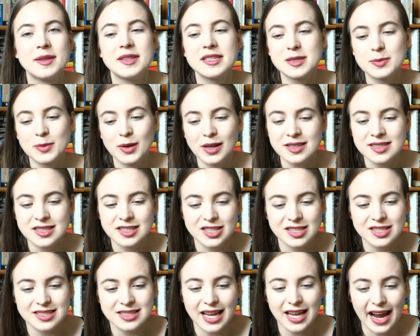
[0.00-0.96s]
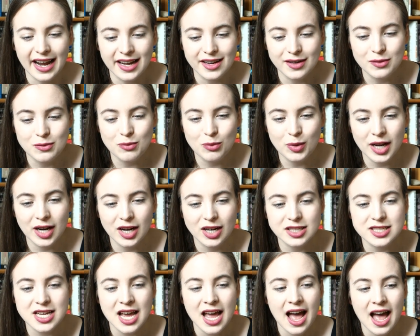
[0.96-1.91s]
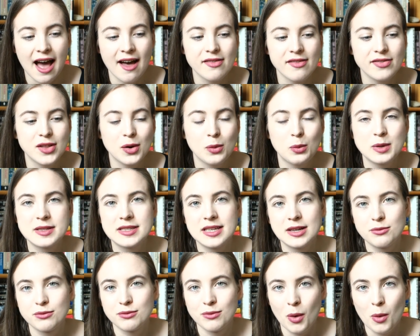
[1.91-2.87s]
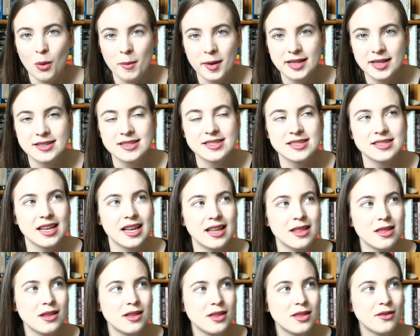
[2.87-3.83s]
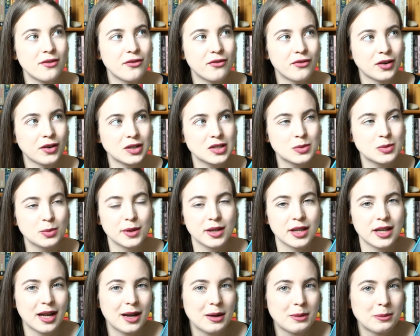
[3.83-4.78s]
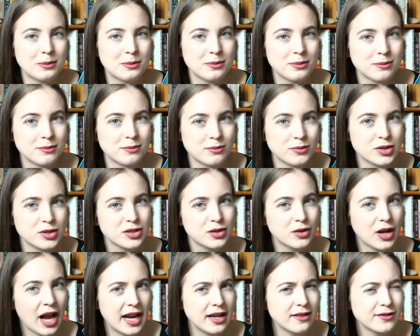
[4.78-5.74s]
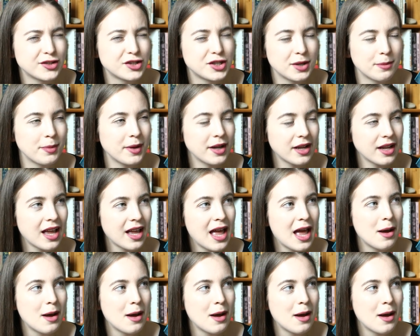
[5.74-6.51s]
But this book is just kind of weird, and there was a romance in the first one that I was kind of shipping,